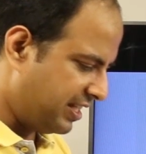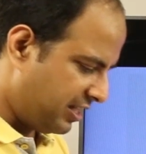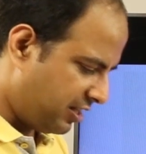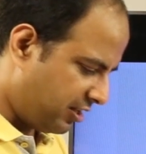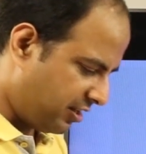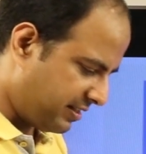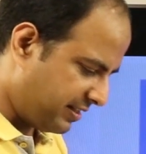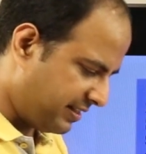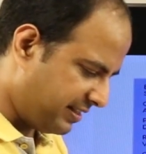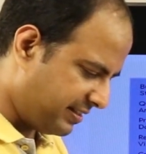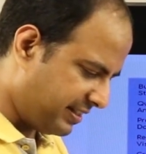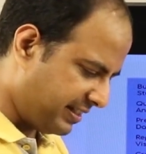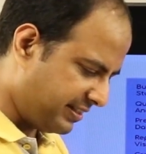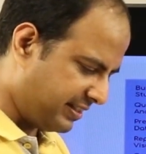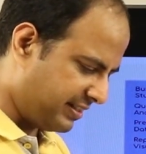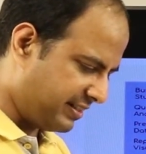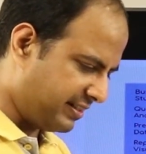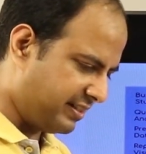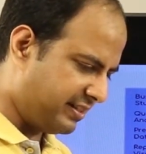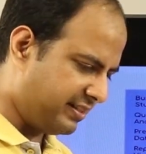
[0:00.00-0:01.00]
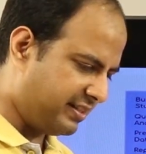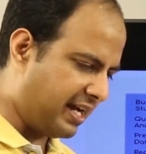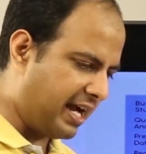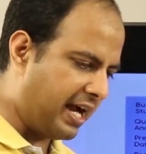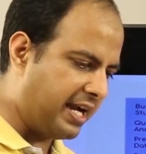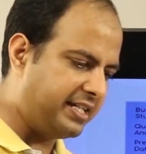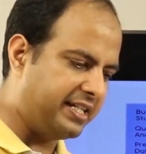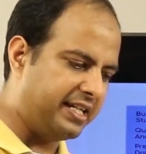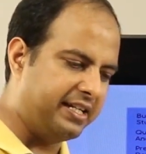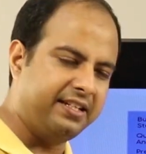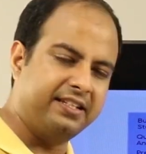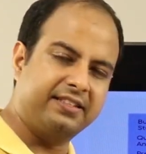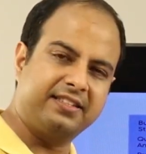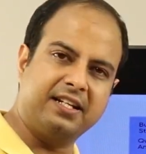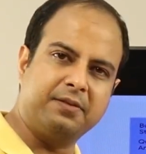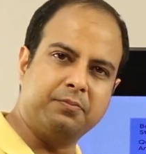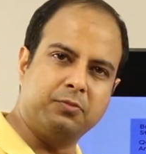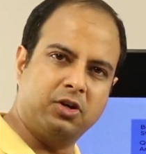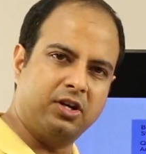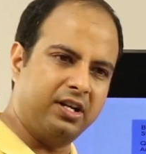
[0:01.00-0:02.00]
Or rather, the idea is
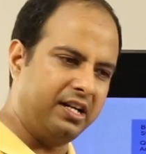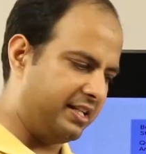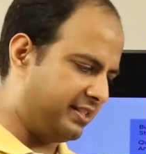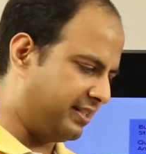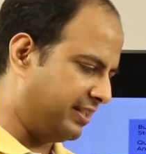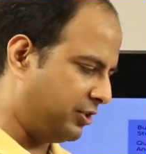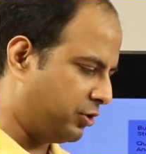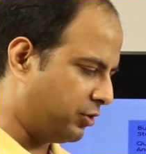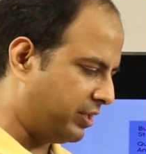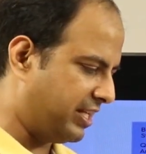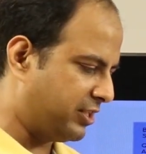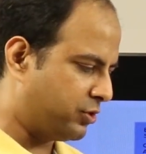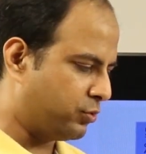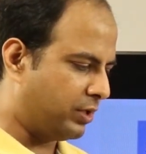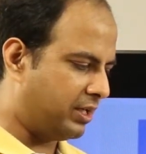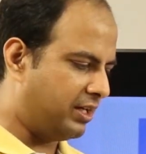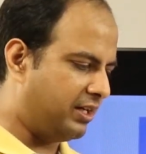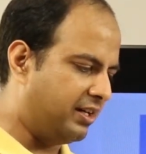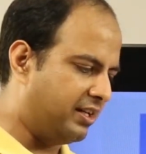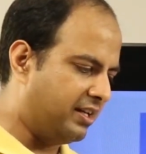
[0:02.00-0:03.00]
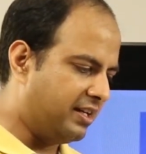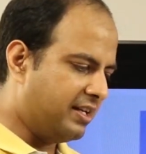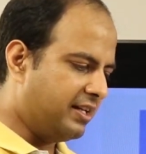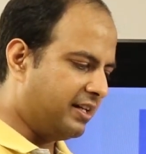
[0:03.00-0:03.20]
that more or less in today's world,